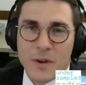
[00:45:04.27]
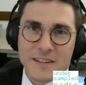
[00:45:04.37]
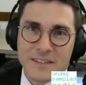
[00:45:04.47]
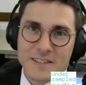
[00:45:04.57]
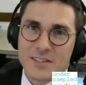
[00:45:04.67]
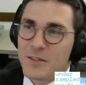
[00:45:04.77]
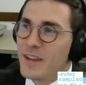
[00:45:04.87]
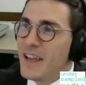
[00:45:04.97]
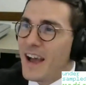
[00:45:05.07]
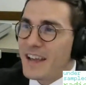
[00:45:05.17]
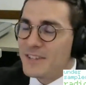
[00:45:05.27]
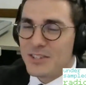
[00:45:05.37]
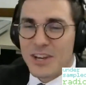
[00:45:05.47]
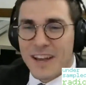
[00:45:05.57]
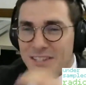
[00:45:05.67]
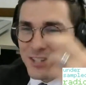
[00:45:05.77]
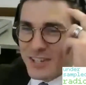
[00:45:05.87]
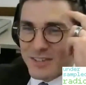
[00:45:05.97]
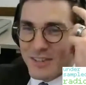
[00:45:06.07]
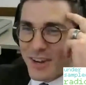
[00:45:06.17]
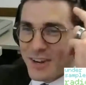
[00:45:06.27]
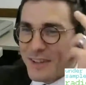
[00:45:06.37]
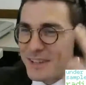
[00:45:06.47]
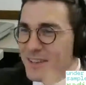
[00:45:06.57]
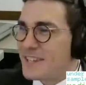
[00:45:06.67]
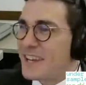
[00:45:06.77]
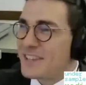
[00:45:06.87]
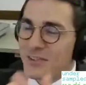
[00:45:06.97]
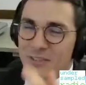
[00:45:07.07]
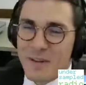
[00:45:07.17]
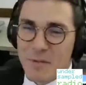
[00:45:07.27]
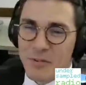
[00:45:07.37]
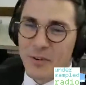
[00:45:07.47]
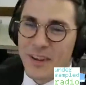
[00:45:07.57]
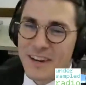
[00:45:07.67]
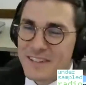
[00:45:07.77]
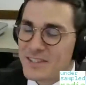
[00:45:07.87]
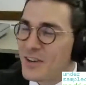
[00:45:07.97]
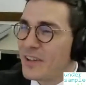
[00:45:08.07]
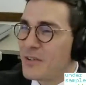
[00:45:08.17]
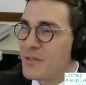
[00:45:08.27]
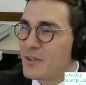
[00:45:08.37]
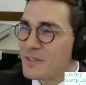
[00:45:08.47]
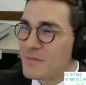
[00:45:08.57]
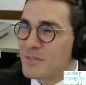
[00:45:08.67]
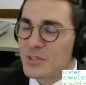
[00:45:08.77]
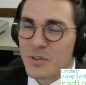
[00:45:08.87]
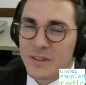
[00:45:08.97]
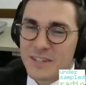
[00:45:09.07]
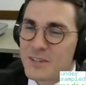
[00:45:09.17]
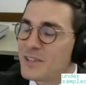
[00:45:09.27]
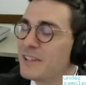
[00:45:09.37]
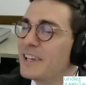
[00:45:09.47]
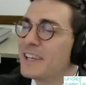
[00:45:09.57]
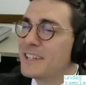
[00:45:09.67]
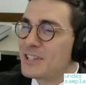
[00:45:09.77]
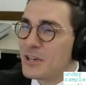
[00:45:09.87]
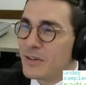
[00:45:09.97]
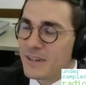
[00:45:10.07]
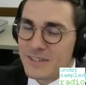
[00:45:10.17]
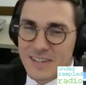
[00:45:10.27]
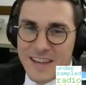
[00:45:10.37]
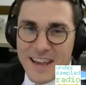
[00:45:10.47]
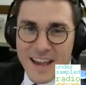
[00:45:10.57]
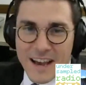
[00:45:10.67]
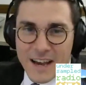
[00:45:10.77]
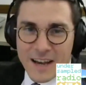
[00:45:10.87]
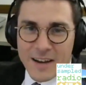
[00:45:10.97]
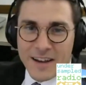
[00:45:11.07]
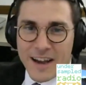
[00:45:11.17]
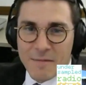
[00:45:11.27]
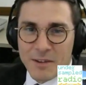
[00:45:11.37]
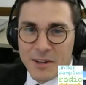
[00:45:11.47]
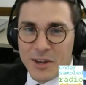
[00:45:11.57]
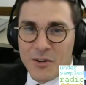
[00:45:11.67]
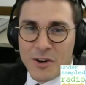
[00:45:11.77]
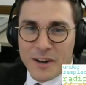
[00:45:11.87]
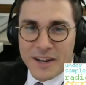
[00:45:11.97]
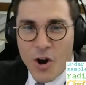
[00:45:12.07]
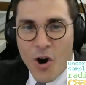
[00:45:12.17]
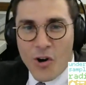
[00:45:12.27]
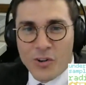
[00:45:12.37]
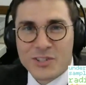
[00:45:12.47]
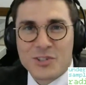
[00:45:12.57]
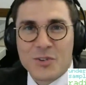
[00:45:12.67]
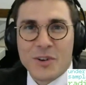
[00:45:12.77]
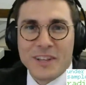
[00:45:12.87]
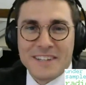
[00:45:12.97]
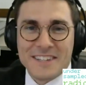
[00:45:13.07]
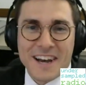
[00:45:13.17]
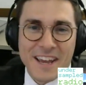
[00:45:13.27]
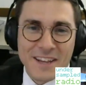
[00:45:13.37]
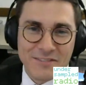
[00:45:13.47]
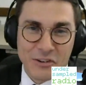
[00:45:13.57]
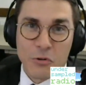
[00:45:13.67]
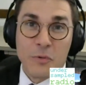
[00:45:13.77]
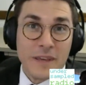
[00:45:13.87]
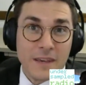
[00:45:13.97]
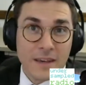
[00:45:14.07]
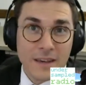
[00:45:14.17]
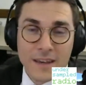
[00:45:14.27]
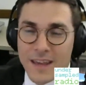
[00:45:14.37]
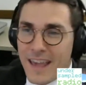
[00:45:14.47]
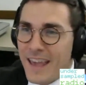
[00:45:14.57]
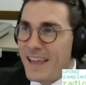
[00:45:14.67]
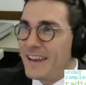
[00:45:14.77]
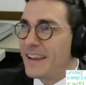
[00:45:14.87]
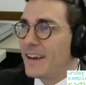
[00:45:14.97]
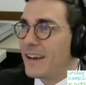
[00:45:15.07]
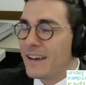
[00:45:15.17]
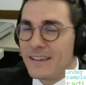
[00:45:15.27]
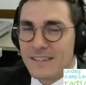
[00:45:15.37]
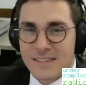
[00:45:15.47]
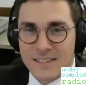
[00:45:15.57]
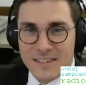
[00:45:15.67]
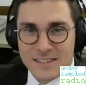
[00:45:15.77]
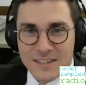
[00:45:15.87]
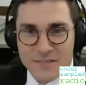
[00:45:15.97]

waiting list. So I just thought about them today. So right before we got on this call, I ordered some Soylent. So there's a link in the show notes. I'm going to go on an all Soylent diet for a week and see if